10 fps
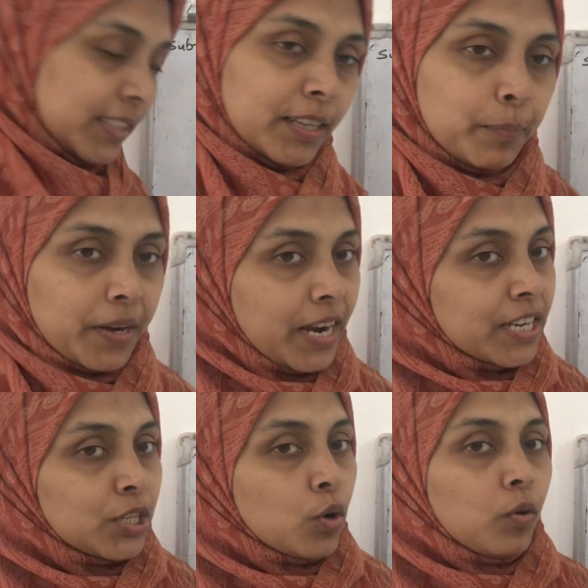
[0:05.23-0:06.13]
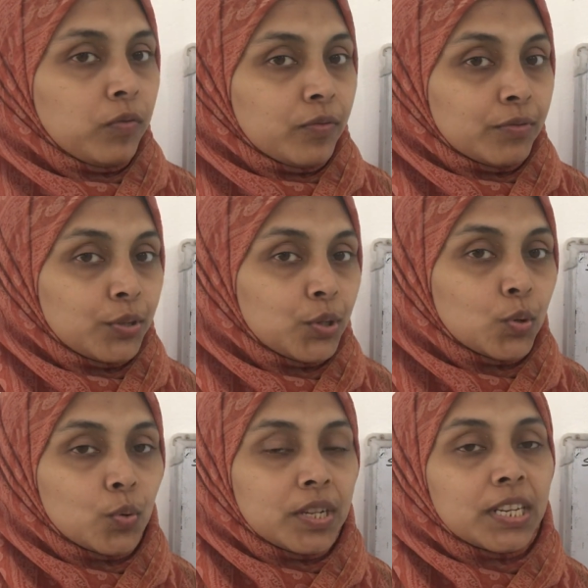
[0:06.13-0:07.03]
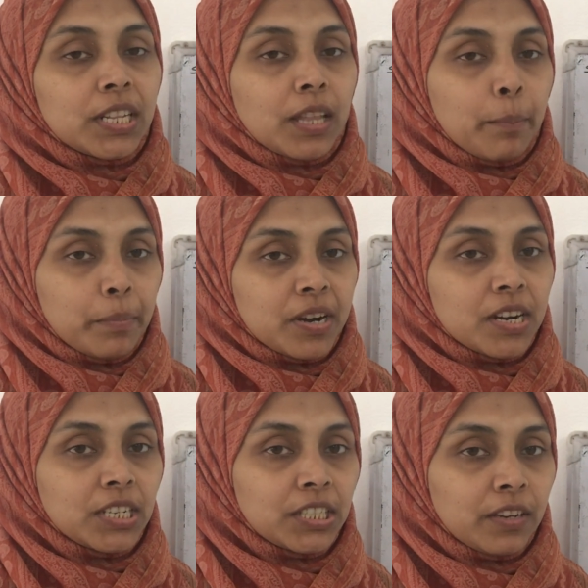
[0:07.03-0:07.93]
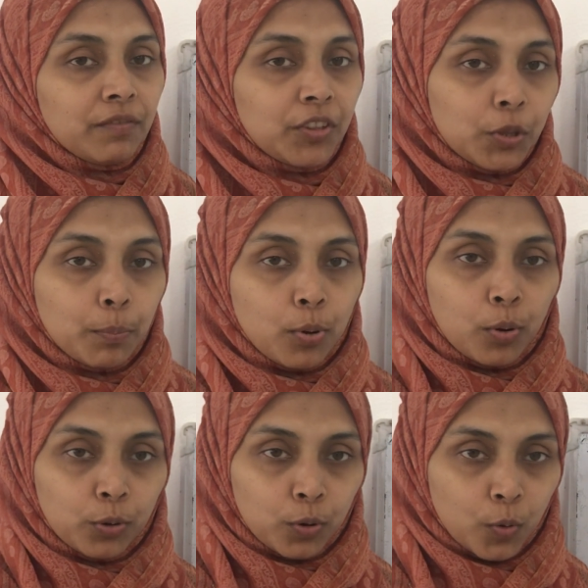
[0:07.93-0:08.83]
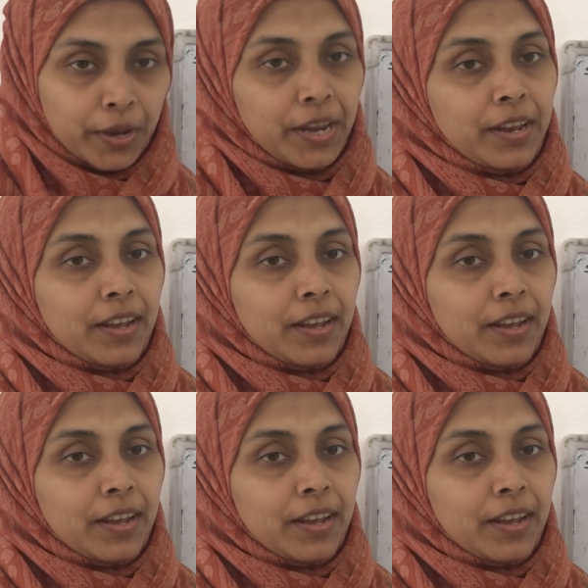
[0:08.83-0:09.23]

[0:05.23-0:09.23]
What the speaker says: subtraction of two-digit numbers with borrowing.